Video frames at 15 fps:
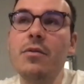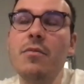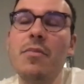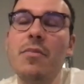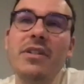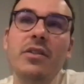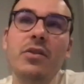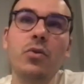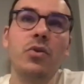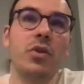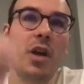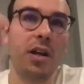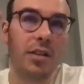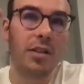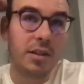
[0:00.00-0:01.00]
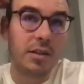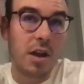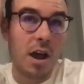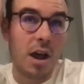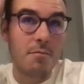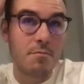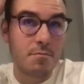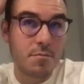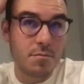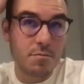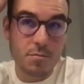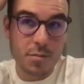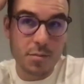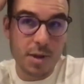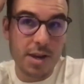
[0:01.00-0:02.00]
business was started
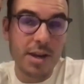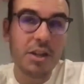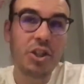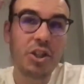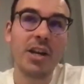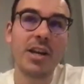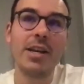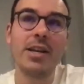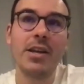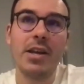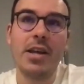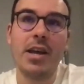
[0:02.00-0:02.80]
initially